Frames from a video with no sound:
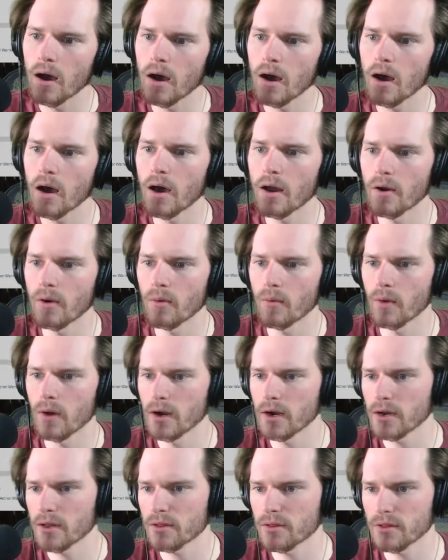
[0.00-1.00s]
I don't
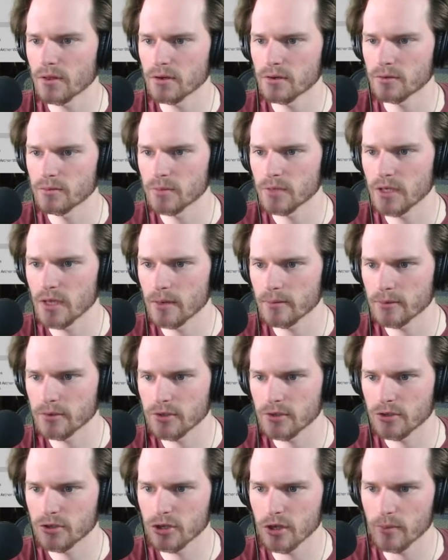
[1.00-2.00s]
want anything to be
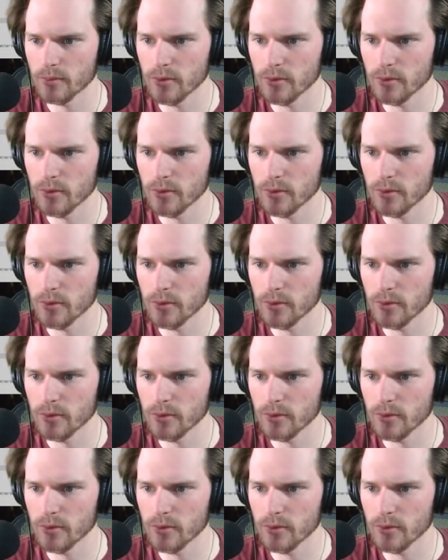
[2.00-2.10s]
able to jump